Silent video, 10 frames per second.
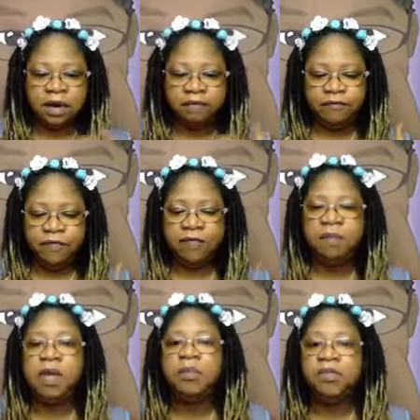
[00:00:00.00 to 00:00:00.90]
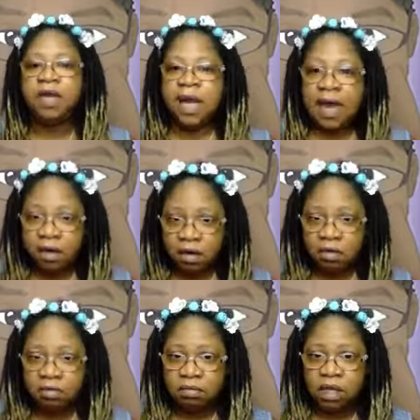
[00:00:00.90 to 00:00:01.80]
from the people that I
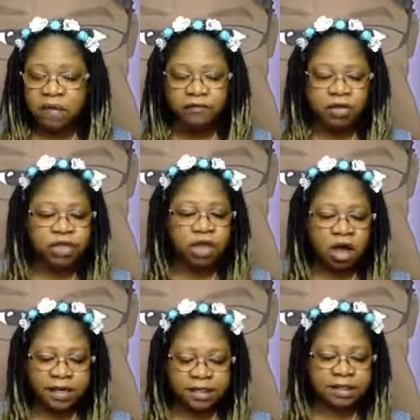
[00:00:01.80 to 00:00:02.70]
know, if you're talking